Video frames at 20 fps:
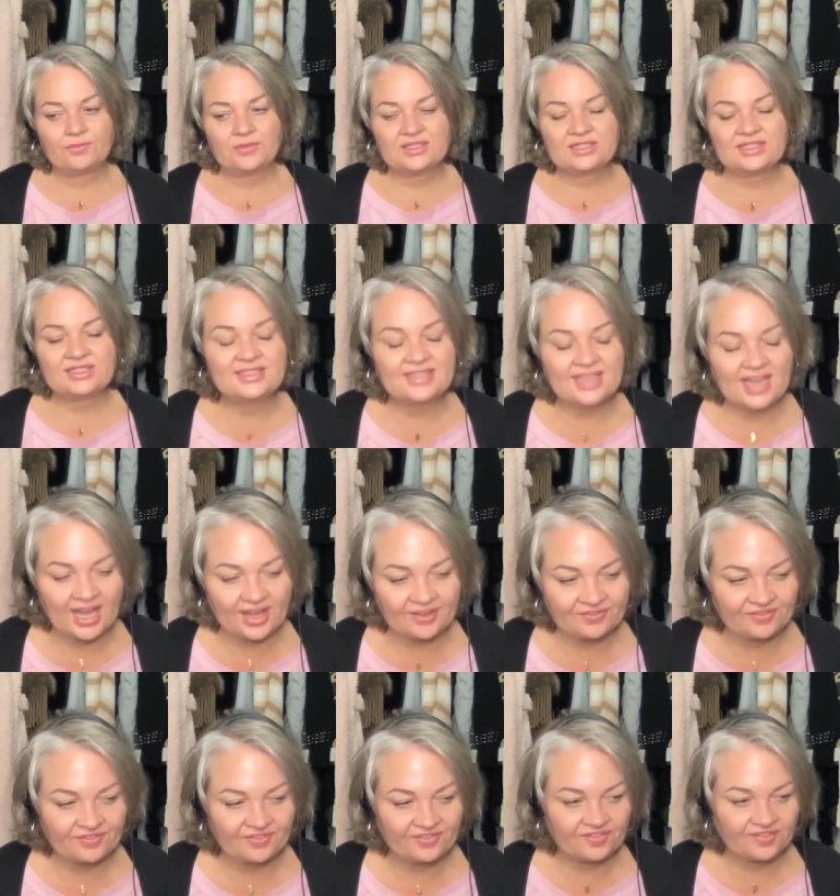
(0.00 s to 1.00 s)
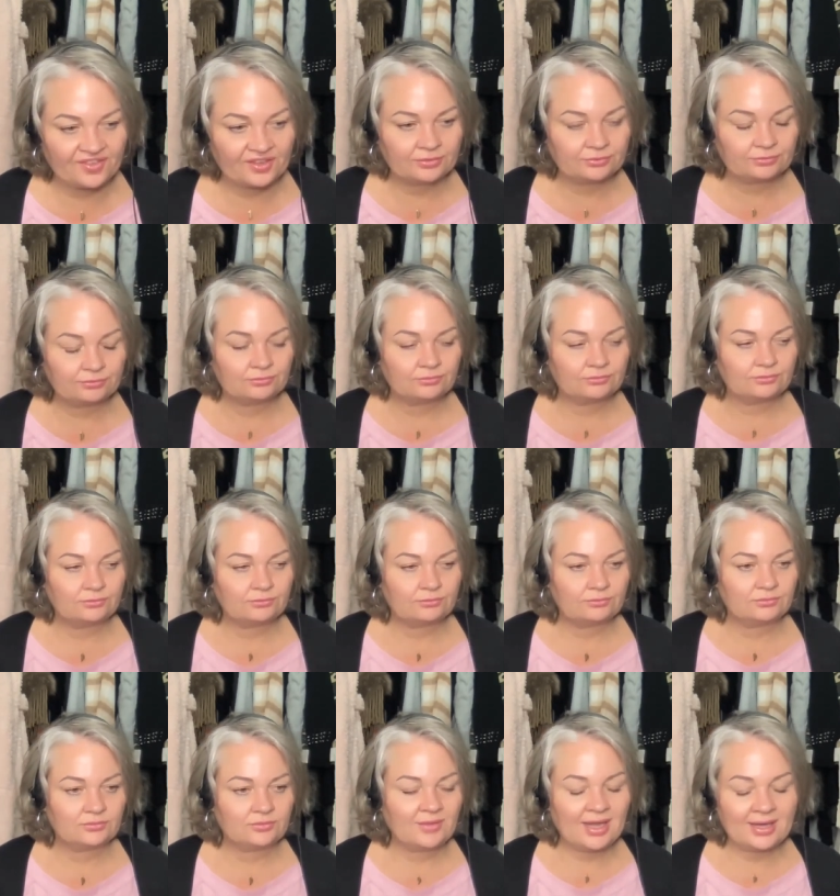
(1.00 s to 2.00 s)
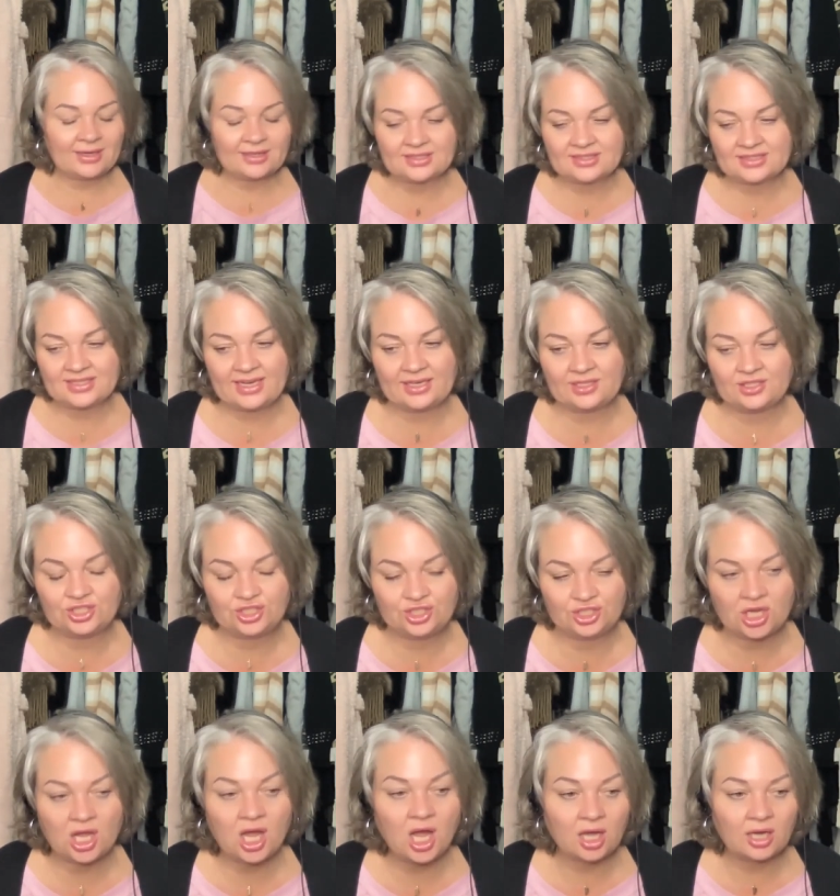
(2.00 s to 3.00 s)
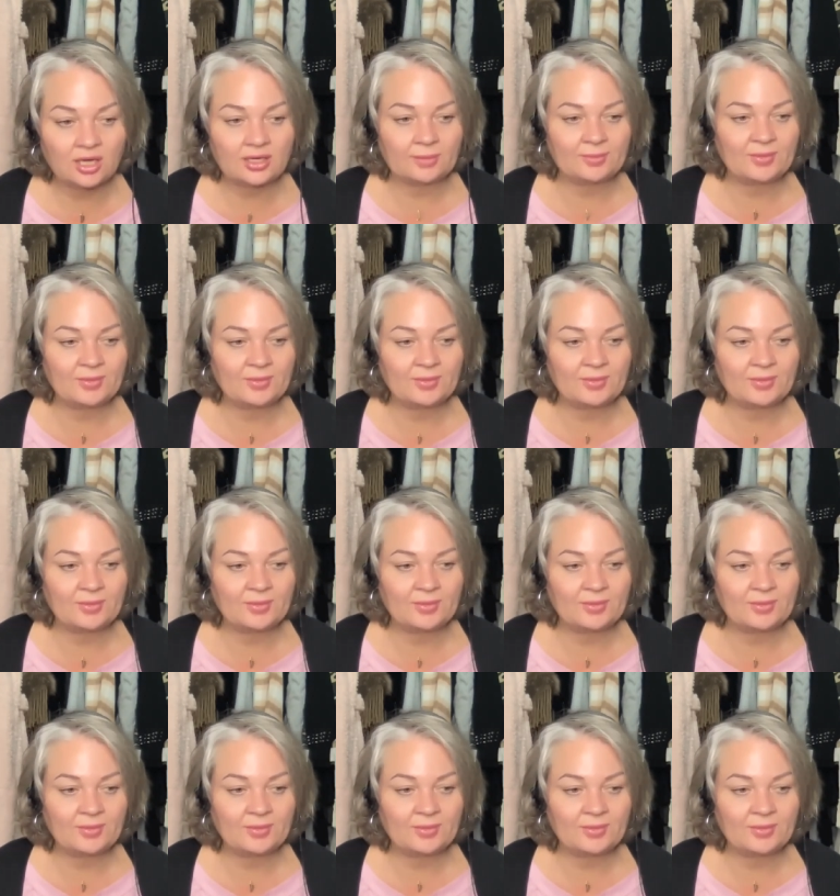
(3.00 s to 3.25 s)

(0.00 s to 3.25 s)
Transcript: stuff. I'm not going to say it's junk.